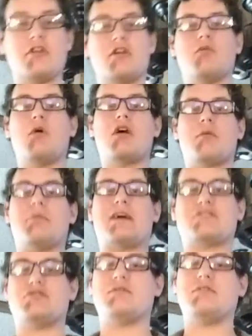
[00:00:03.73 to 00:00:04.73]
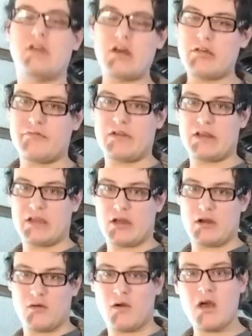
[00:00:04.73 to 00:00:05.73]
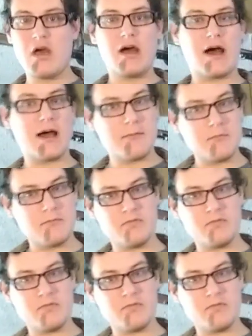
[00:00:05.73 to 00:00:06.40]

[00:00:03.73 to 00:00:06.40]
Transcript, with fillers: here, welcome back to another video. Um,